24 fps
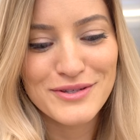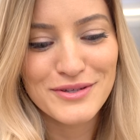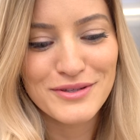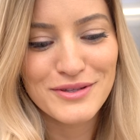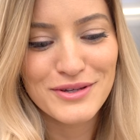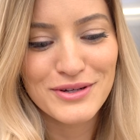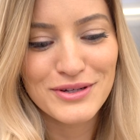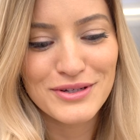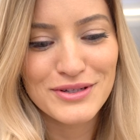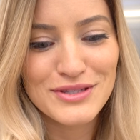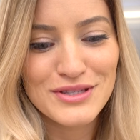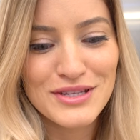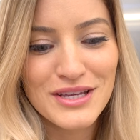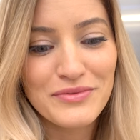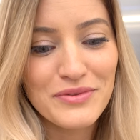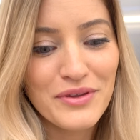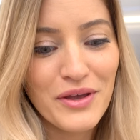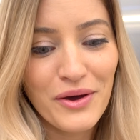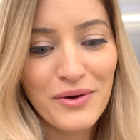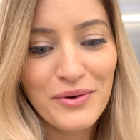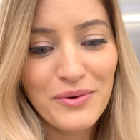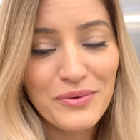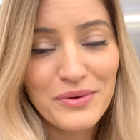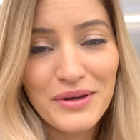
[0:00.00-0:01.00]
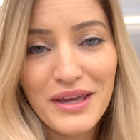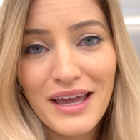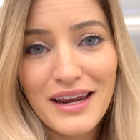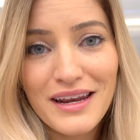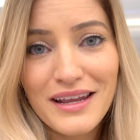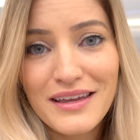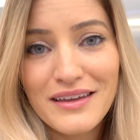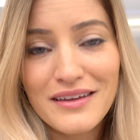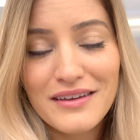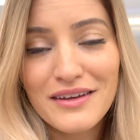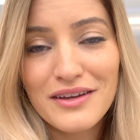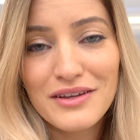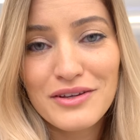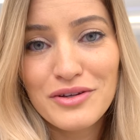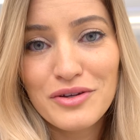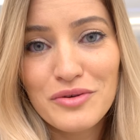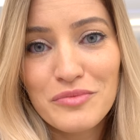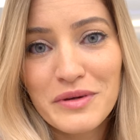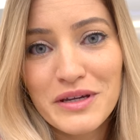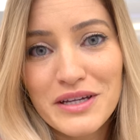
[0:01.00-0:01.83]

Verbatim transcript: So there's no getting a new